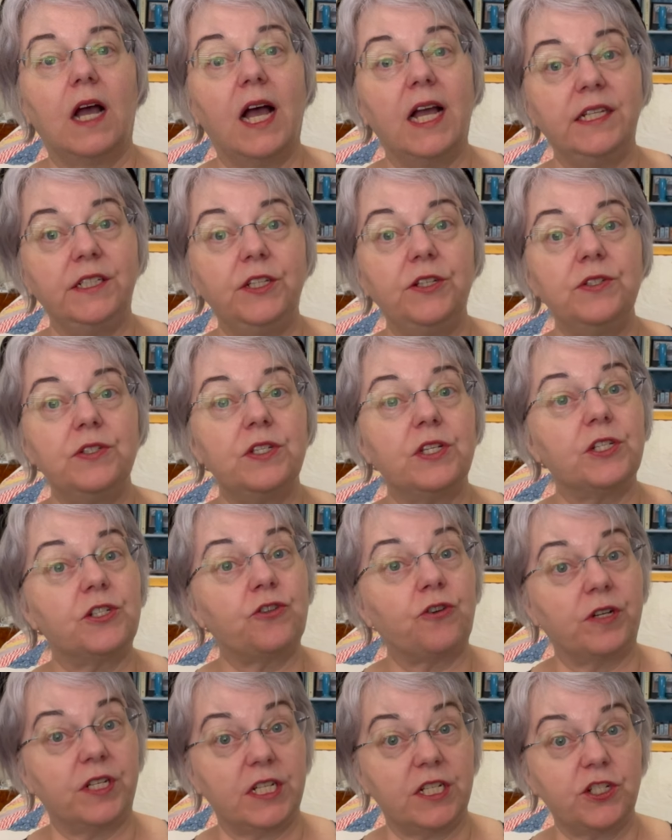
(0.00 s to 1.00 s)
I used a
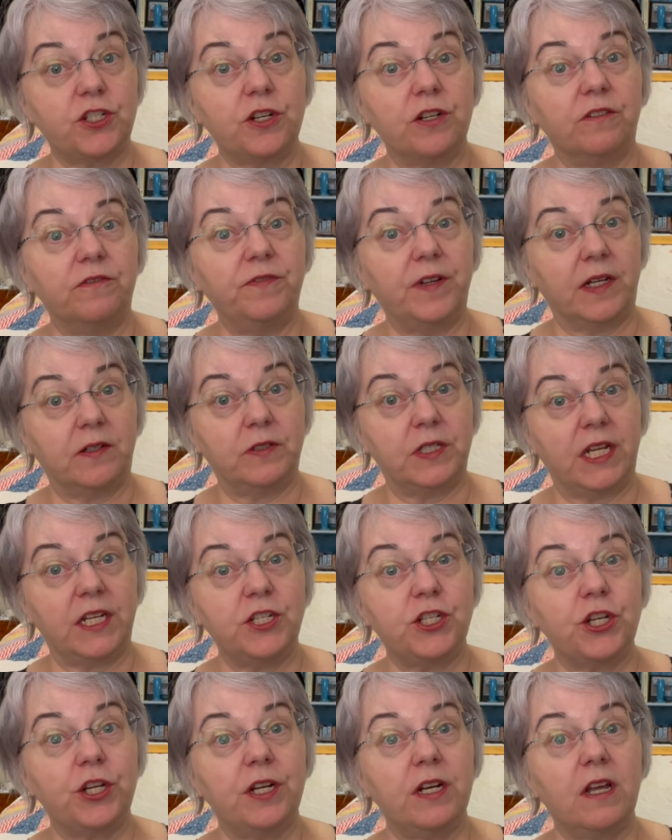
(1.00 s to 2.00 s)
traditional
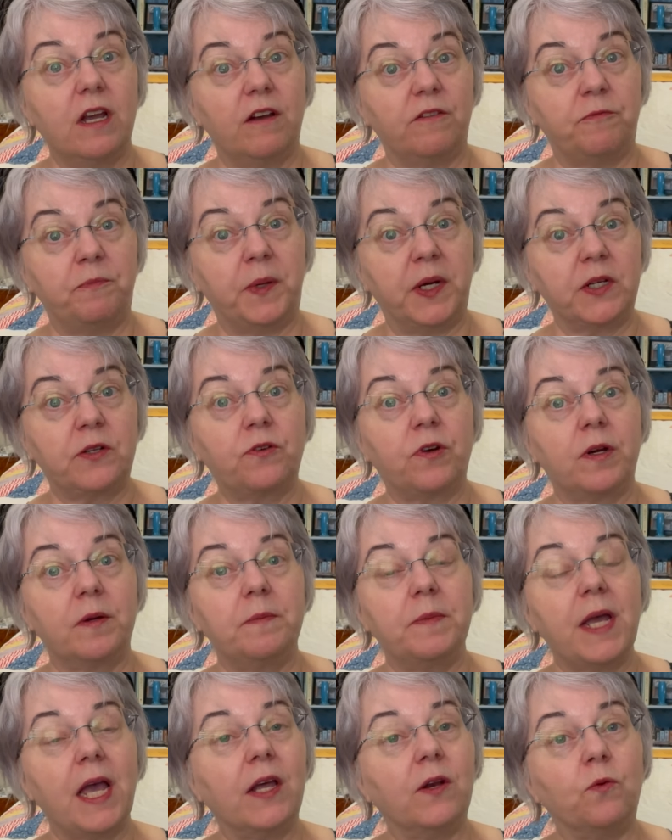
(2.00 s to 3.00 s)
foundation of buckram
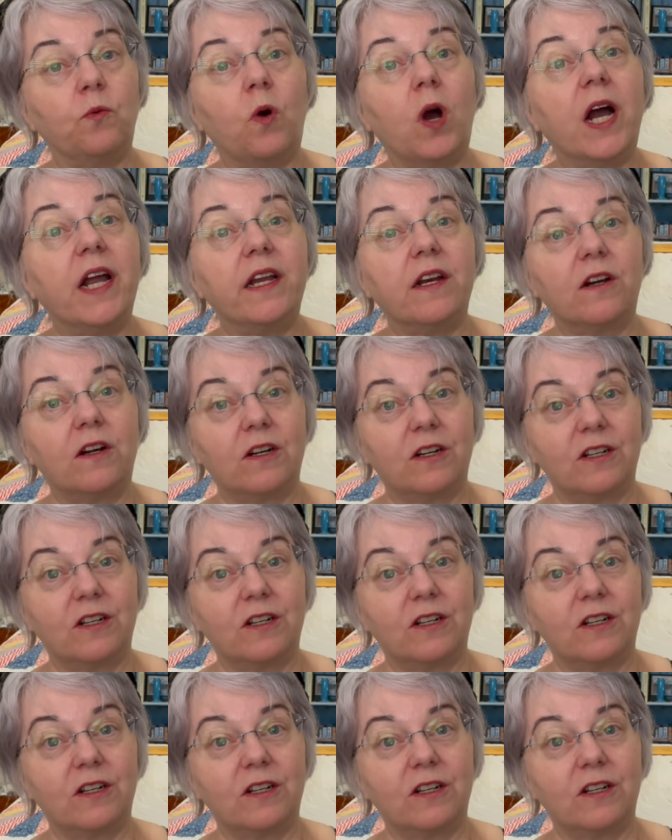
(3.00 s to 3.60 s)
and wire.